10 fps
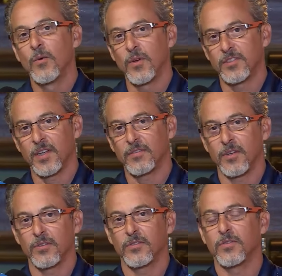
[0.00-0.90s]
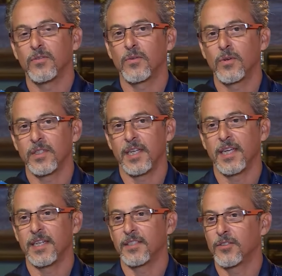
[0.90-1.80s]
with Chef Joseph's
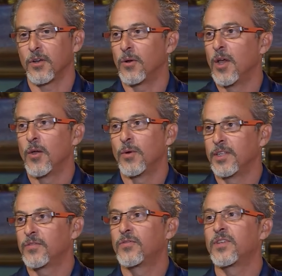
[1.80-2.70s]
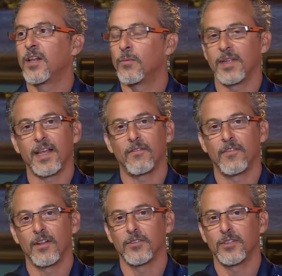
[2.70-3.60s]
cuisine, and so we just celebrate that
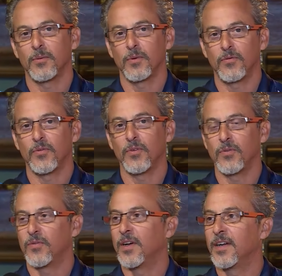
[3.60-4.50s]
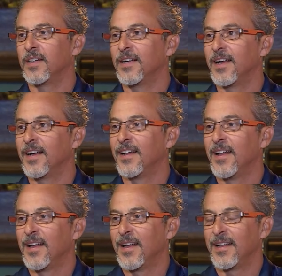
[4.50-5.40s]
fellowship with food, fun, and uh,
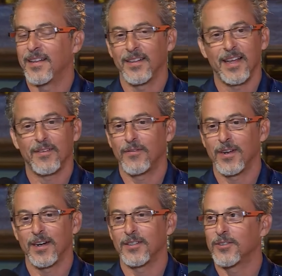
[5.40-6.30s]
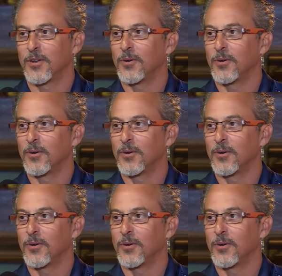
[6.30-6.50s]
and a lot of flair. So